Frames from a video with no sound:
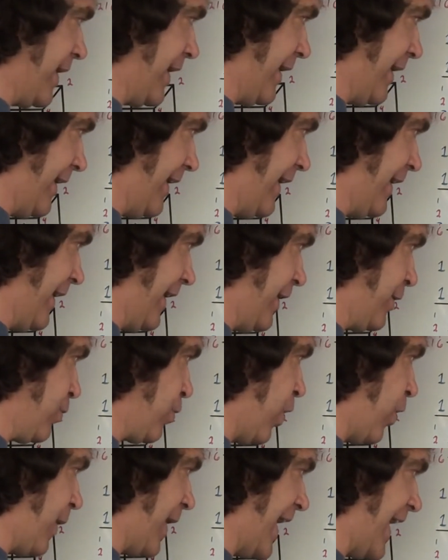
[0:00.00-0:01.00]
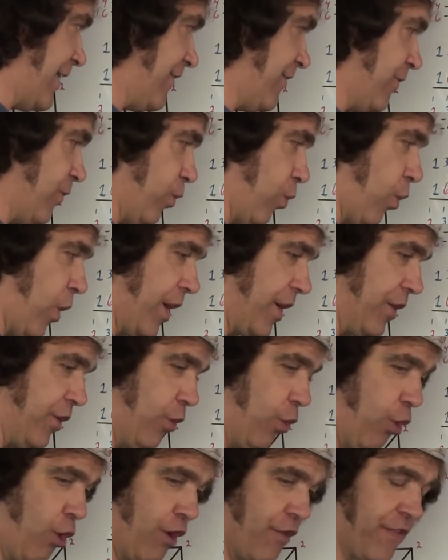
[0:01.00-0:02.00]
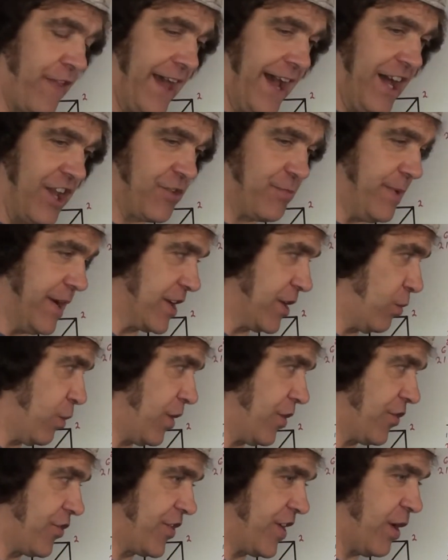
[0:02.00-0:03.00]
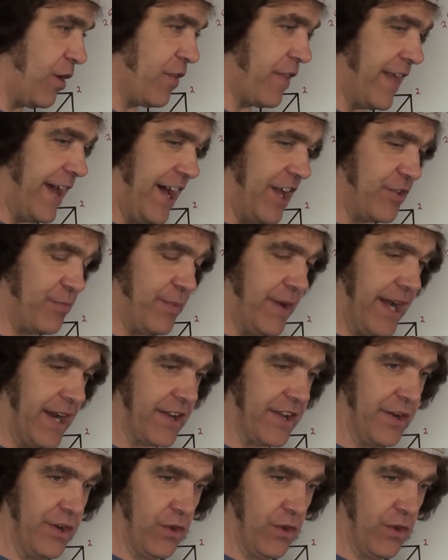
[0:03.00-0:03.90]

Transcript: and you won't have one north aspect and one south aspect.